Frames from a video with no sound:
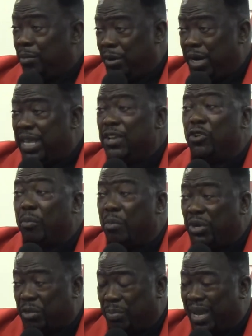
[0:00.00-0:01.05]
Praise, he's going to
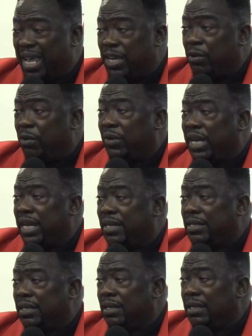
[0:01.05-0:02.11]
multiply your earnings.
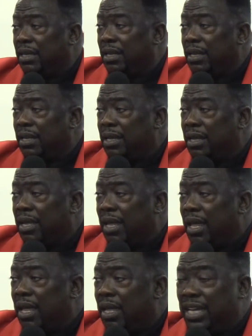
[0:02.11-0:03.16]

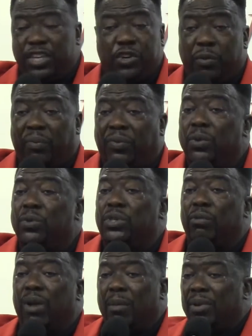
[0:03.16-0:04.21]
Because you refuse to
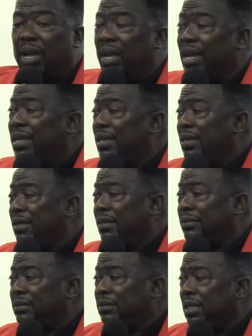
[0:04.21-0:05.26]
rob God.
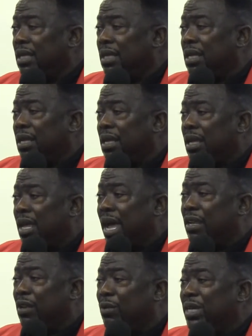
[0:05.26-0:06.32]

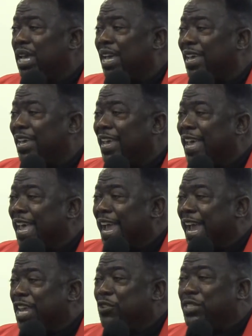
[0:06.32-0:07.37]
Hallelujah.
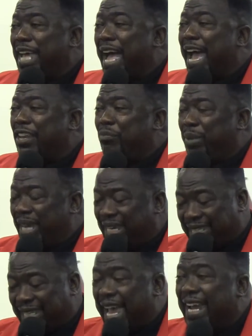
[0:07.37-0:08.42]
And you're tired of being
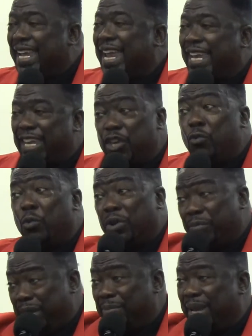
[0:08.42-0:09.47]
stagnated you want
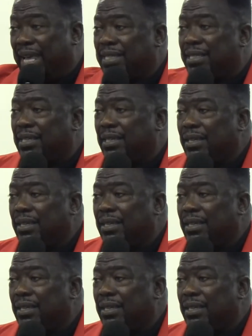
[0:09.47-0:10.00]
to be blessed.